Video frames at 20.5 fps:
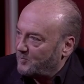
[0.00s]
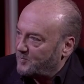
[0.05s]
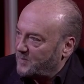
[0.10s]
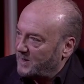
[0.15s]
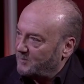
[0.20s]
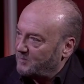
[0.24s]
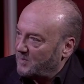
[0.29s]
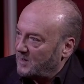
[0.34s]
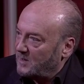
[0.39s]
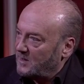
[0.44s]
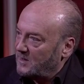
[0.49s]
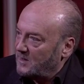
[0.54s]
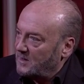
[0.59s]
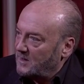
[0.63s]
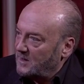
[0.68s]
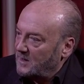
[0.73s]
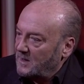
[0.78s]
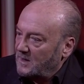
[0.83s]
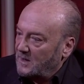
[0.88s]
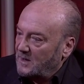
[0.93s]
people
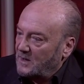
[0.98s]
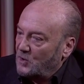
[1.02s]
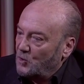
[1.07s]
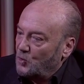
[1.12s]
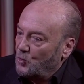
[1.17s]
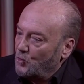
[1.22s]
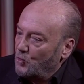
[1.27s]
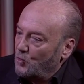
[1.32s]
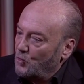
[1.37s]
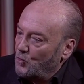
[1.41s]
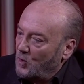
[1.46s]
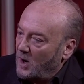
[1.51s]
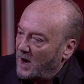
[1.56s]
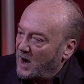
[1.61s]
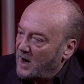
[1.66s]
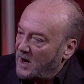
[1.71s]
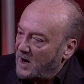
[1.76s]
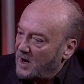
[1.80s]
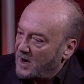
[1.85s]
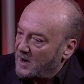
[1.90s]
who
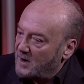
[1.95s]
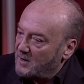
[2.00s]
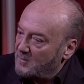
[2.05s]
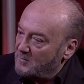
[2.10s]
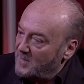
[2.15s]
are